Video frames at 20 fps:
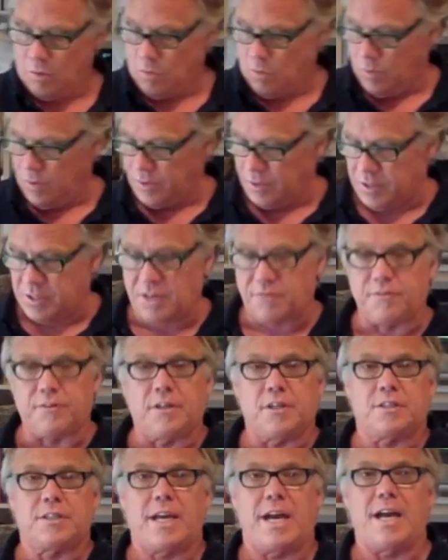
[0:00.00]
With a different
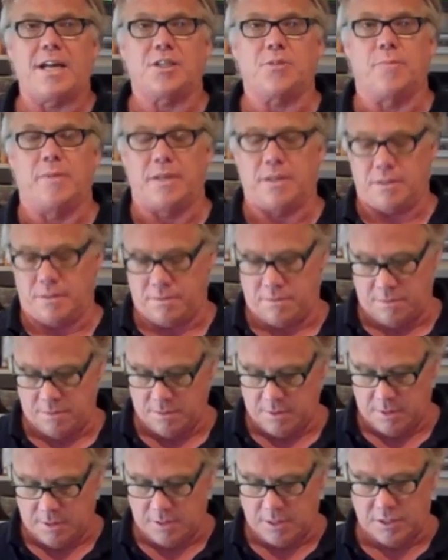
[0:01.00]
attachment,
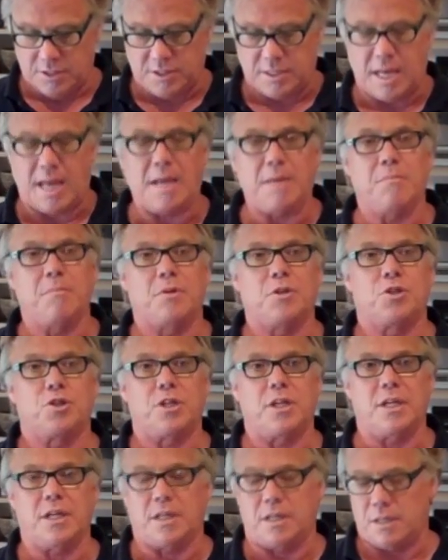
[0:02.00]
the same
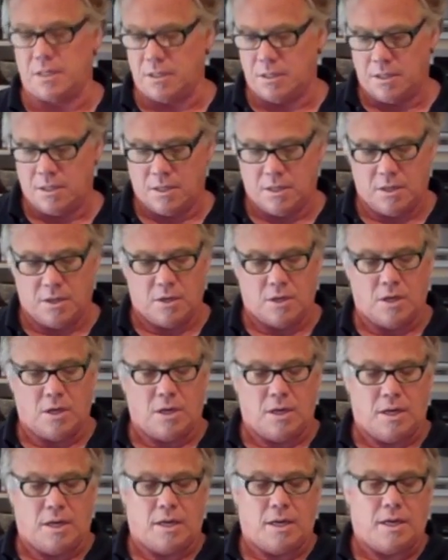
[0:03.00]
machine
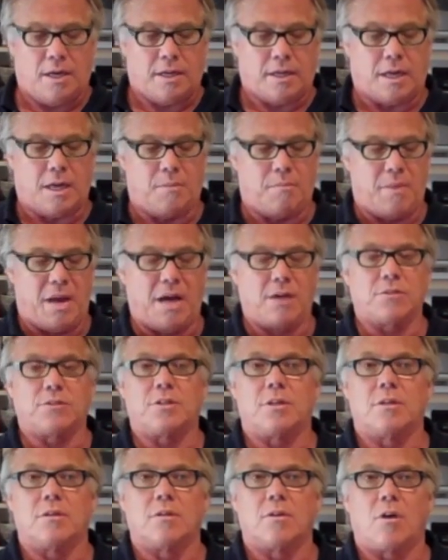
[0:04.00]
can mount
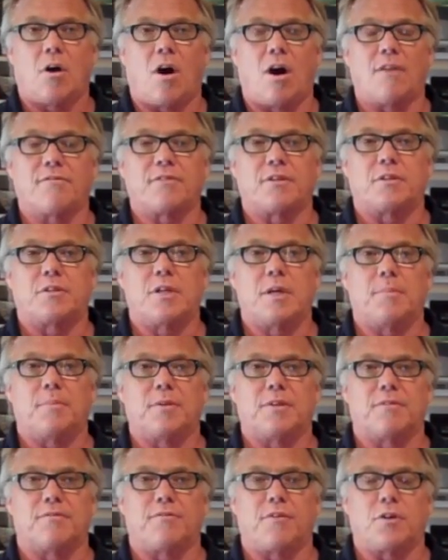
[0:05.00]
off the tip
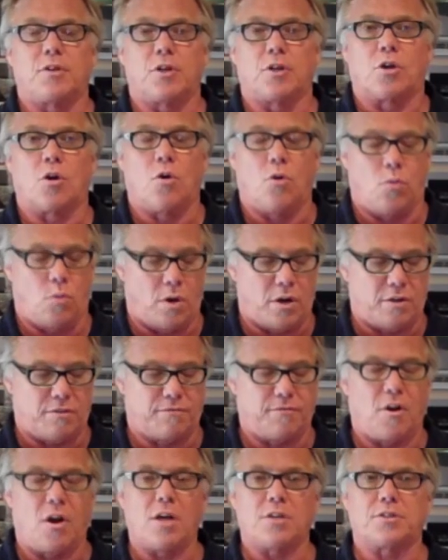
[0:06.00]
of your cold water
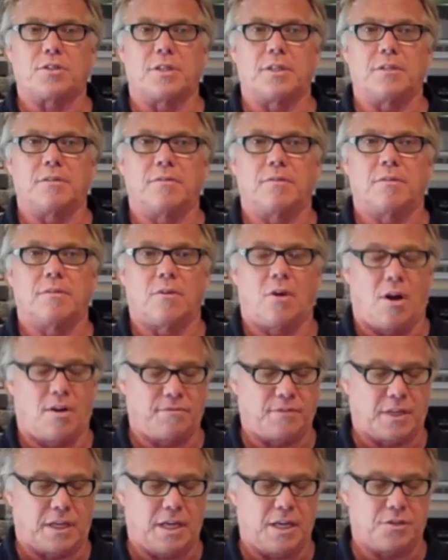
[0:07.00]
faucet, off
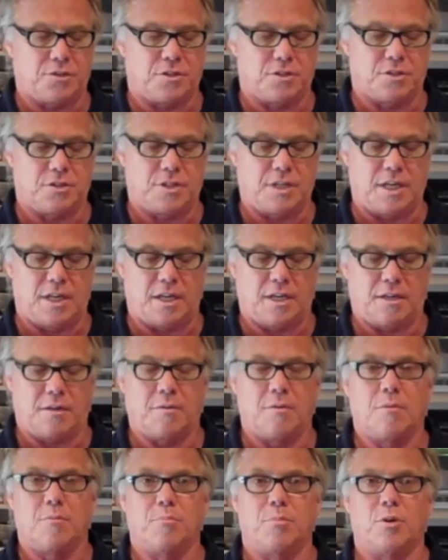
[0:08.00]
the kitchen sink,
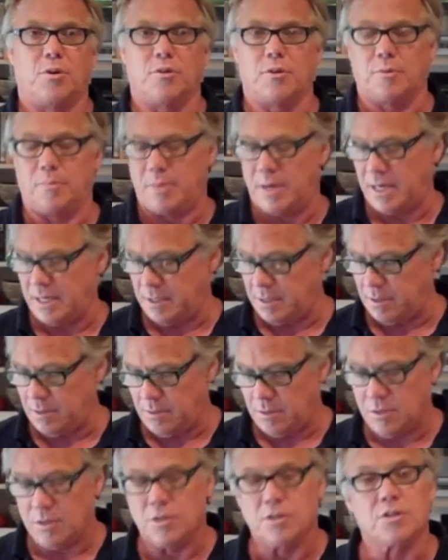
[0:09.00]
pull the button,
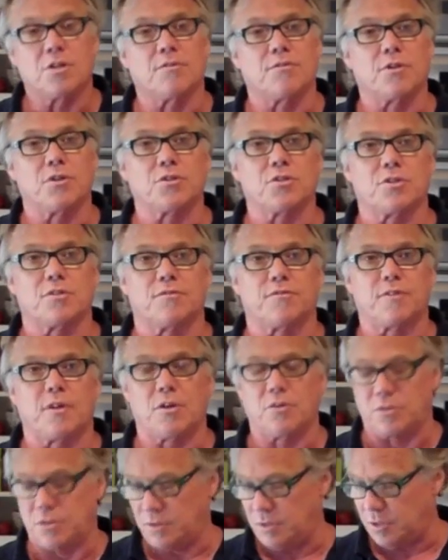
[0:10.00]
diverts the
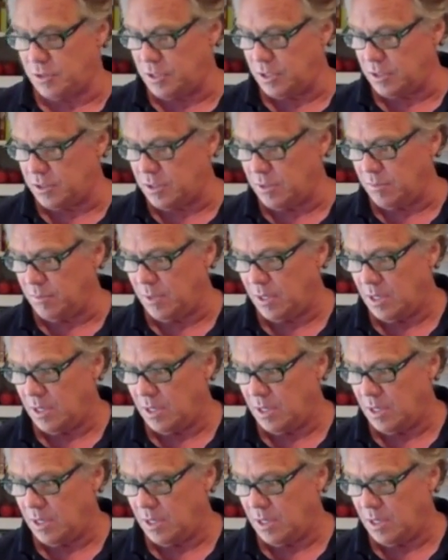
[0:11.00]
flow to the system,